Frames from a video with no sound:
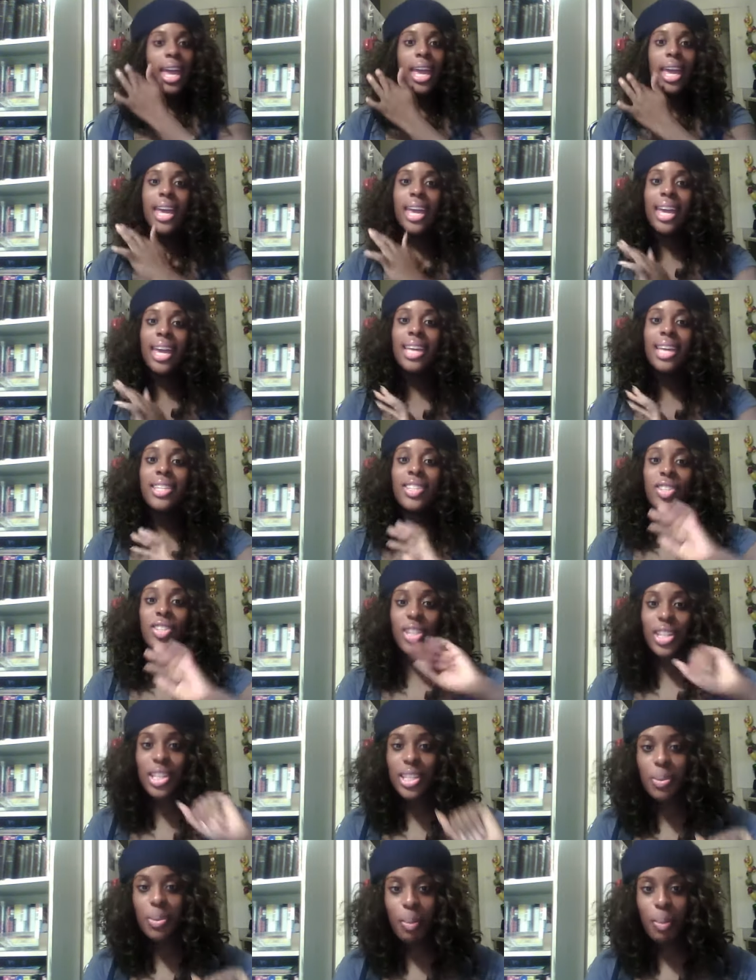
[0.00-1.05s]
It has
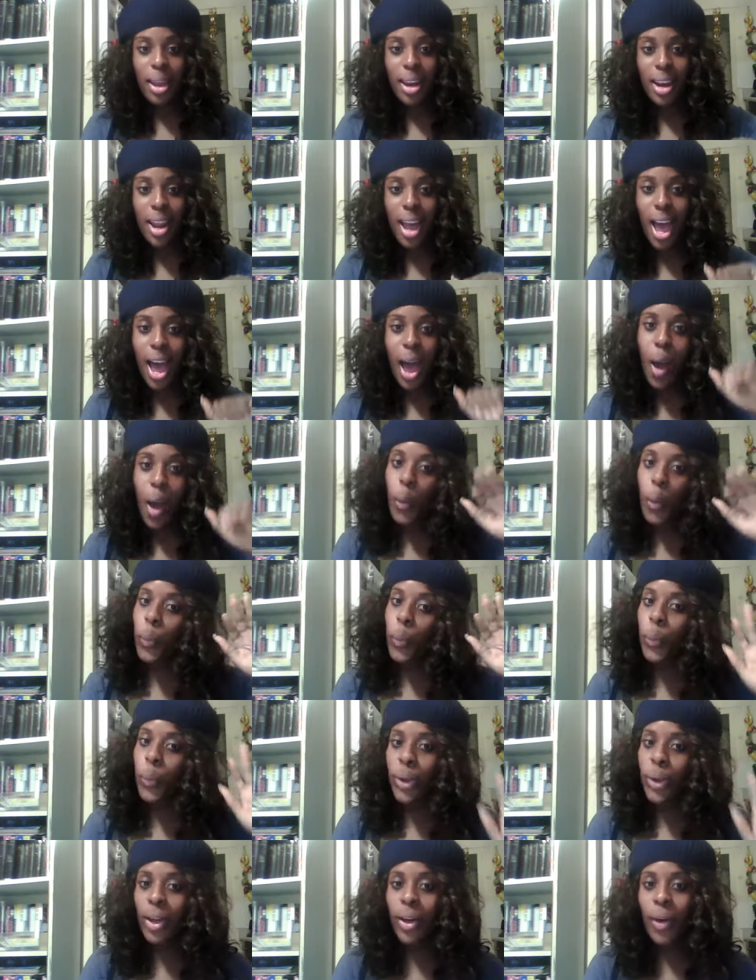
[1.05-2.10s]
just been a
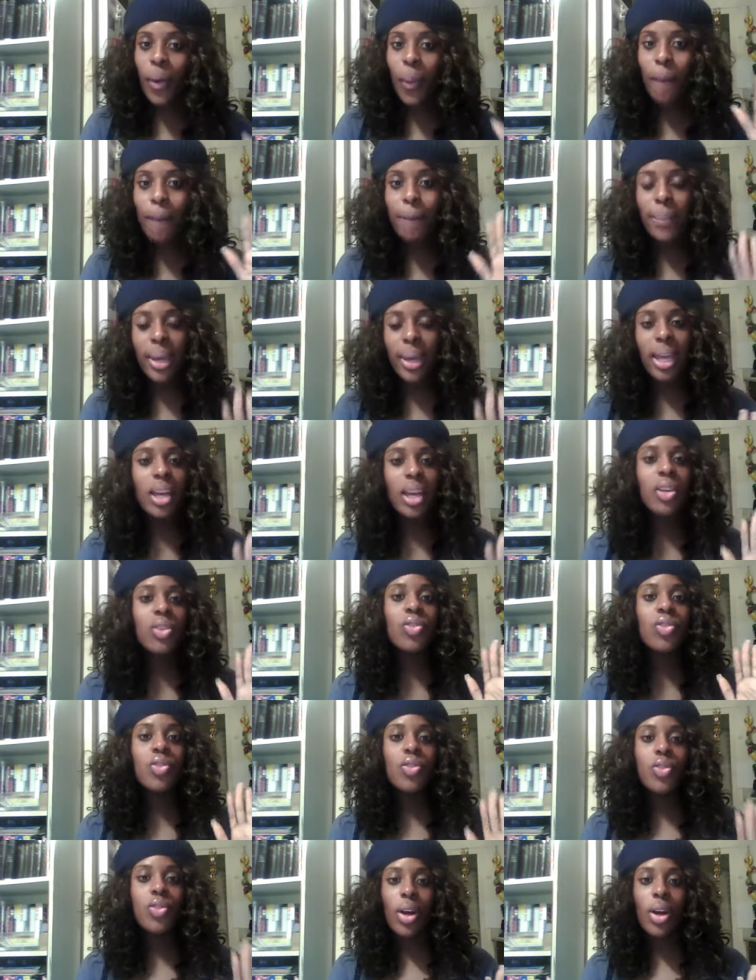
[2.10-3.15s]
real big
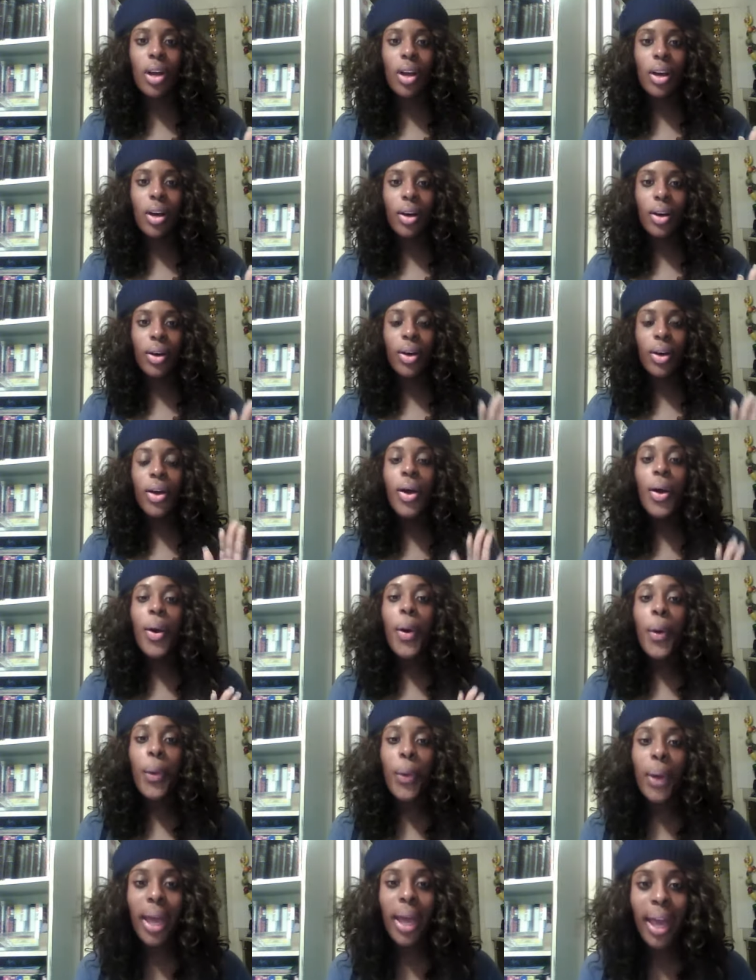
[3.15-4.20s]
struggle,
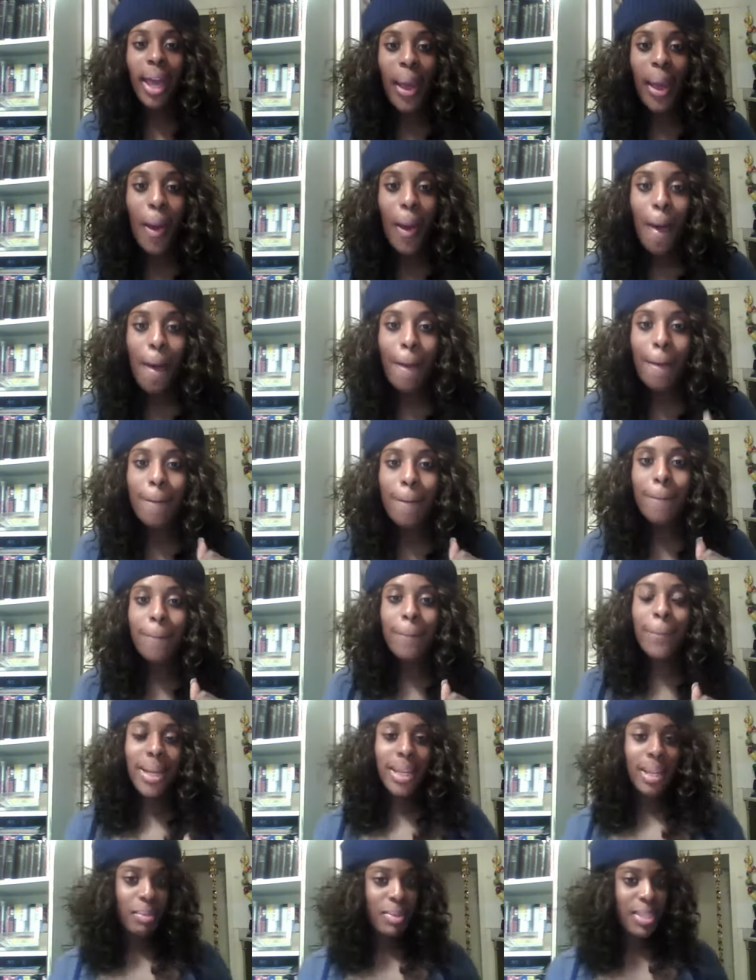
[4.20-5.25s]
okay?
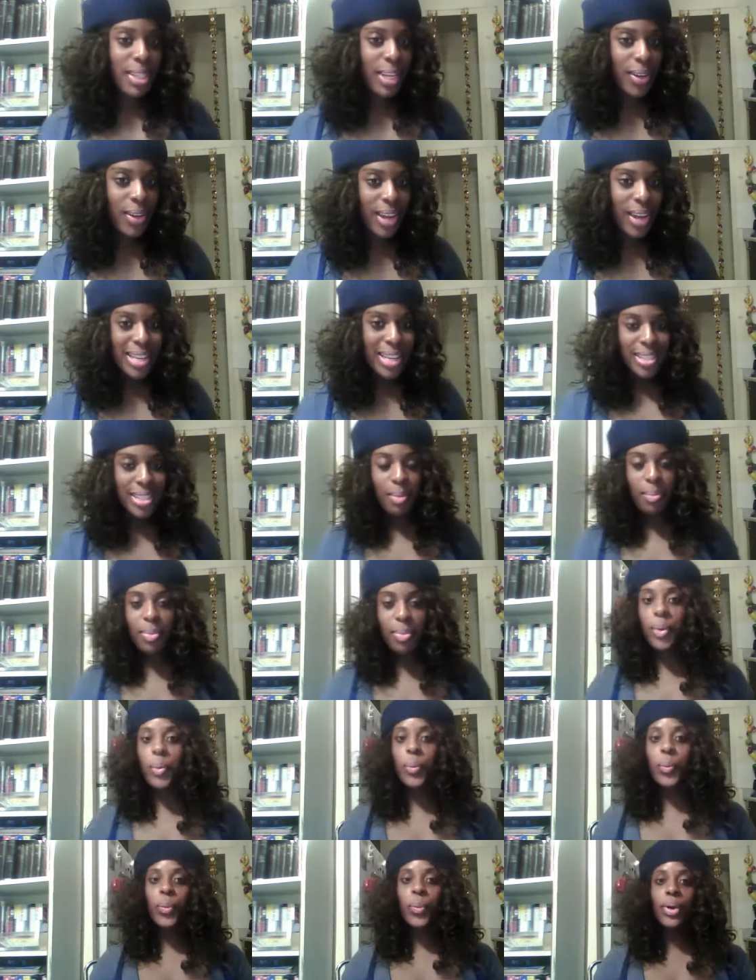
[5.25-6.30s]
Mm, but let me tell you guys
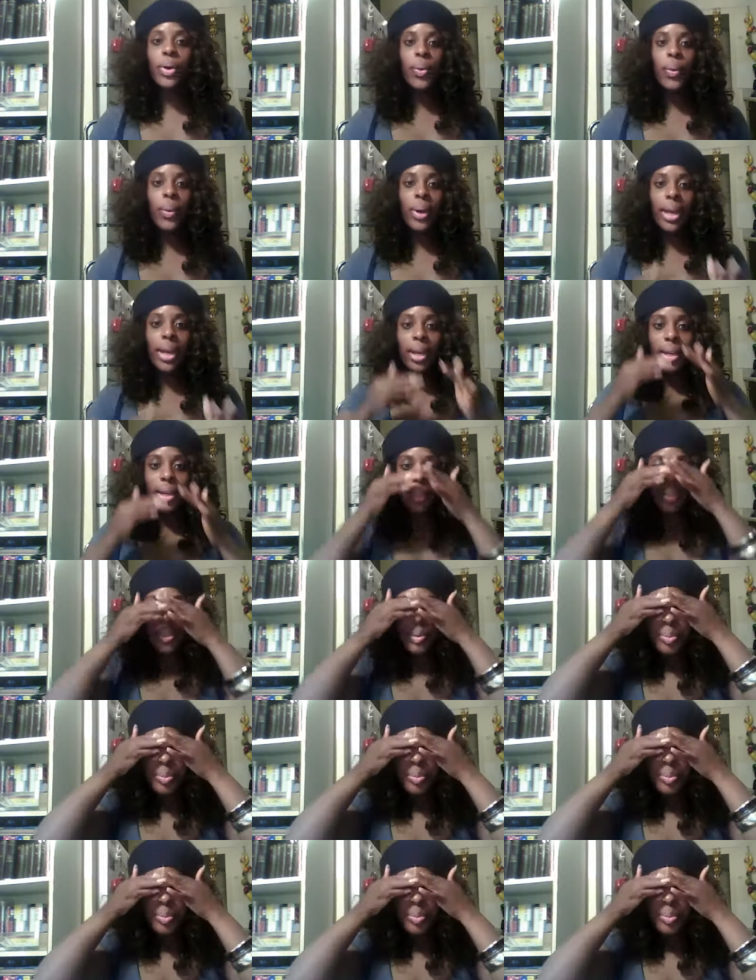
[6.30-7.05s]
something real quick.